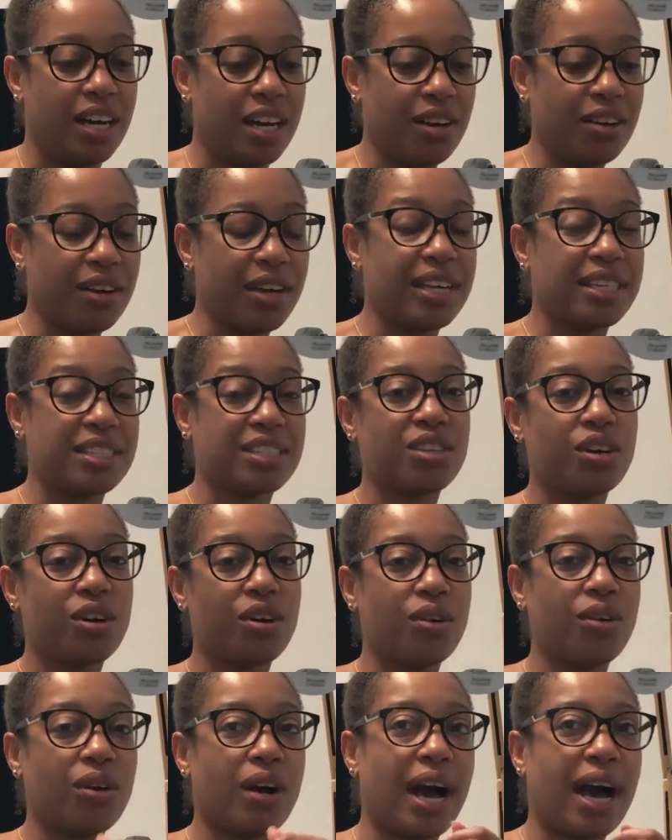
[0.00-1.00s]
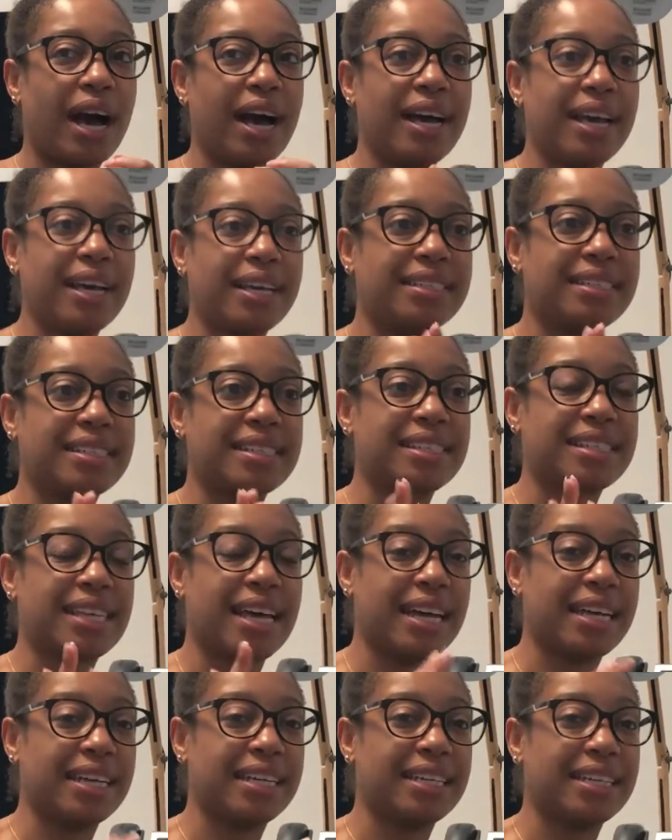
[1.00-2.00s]
Okay, so I
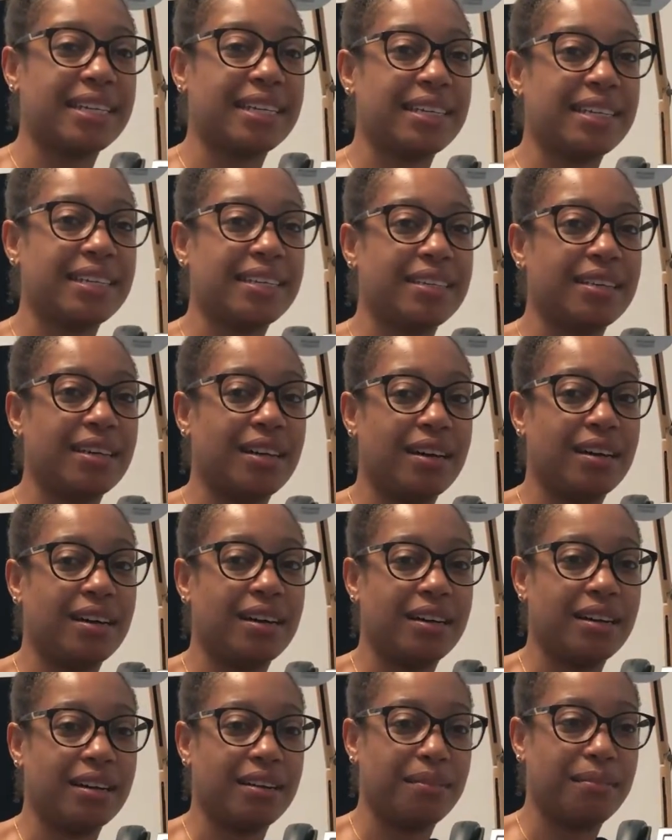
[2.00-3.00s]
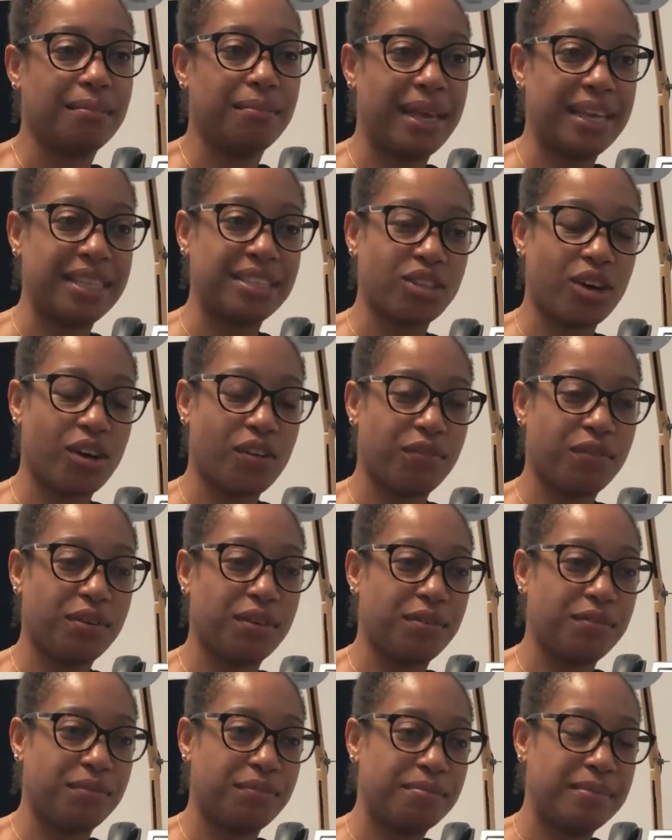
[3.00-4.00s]
decided, based off
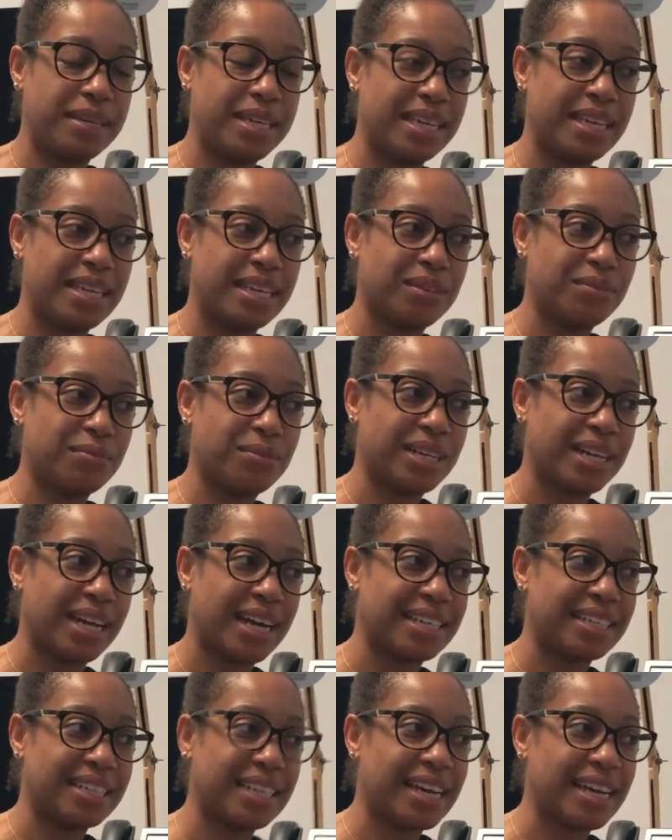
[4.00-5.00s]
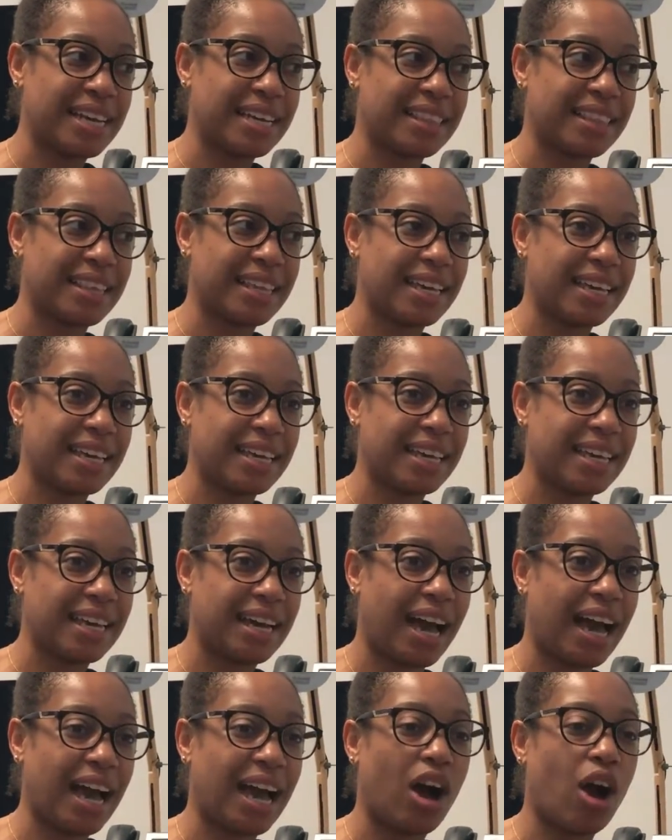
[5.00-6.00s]
of me and what I like, that
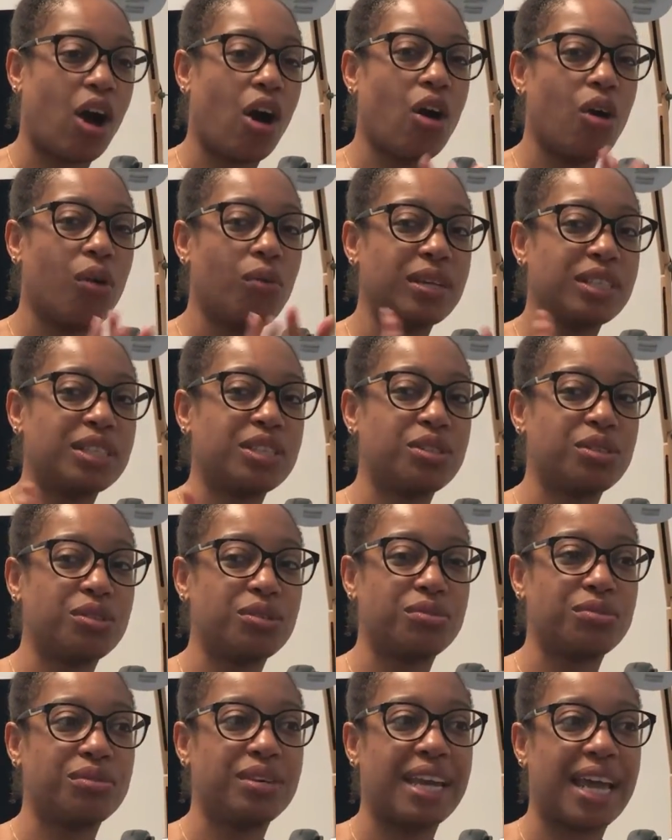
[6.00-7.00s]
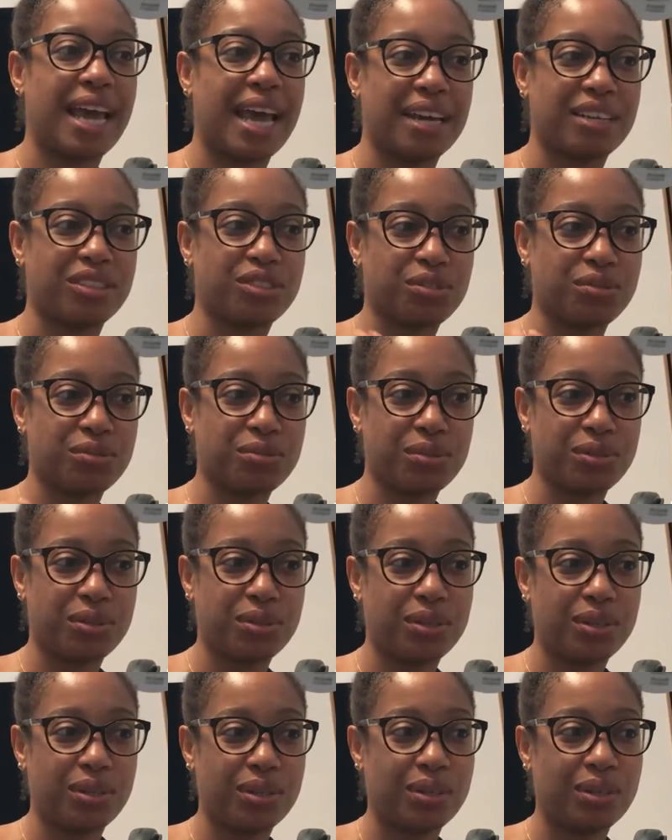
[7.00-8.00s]
I always knew
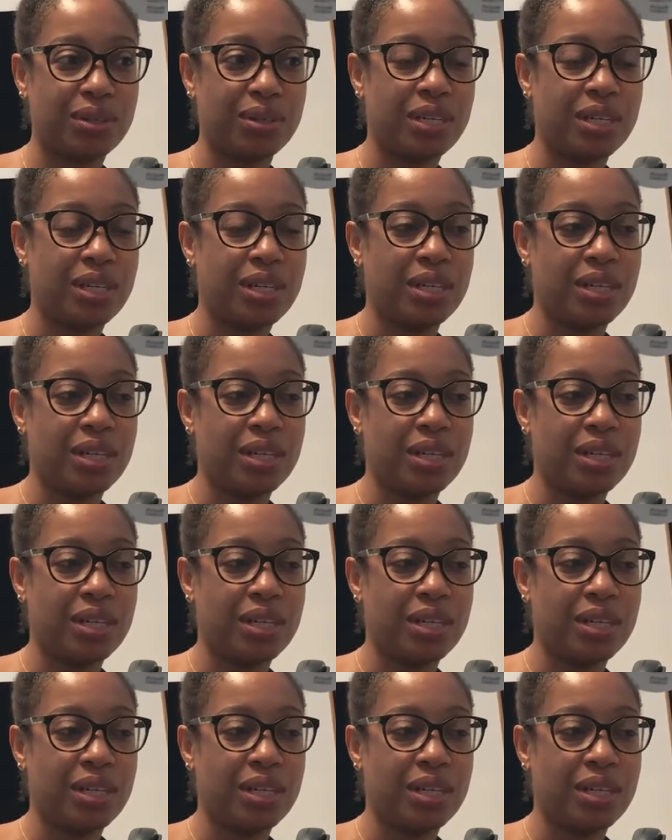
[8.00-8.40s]
natural